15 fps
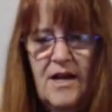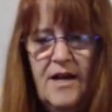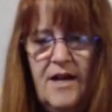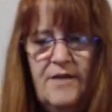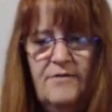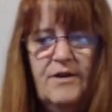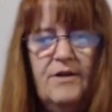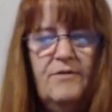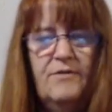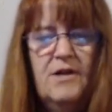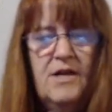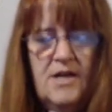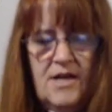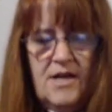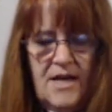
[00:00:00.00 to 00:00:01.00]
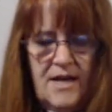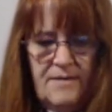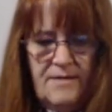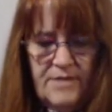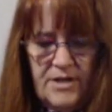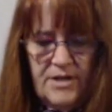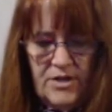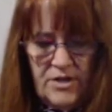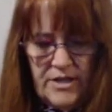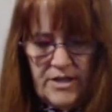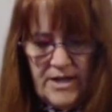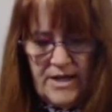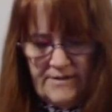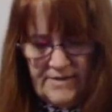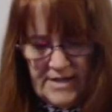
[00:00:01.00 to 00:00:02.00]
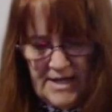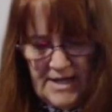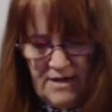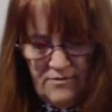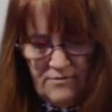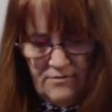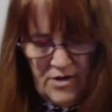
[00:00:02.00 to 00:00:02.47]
I don't know. I'm literally going to have to count